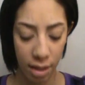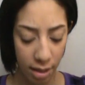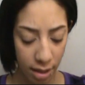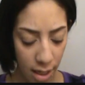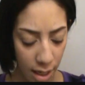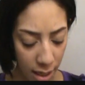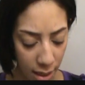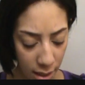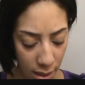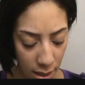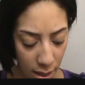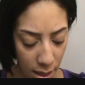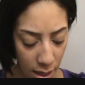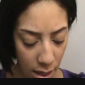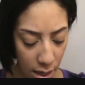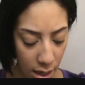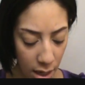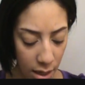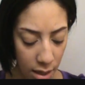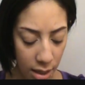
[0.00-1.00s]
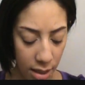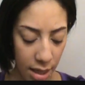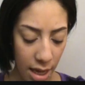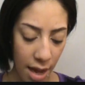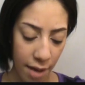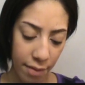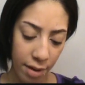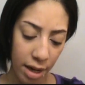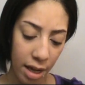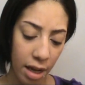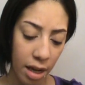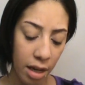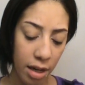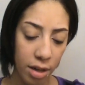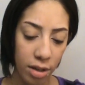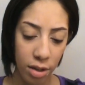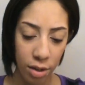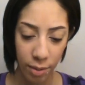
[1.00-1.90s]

it looks like. Doesn't have any color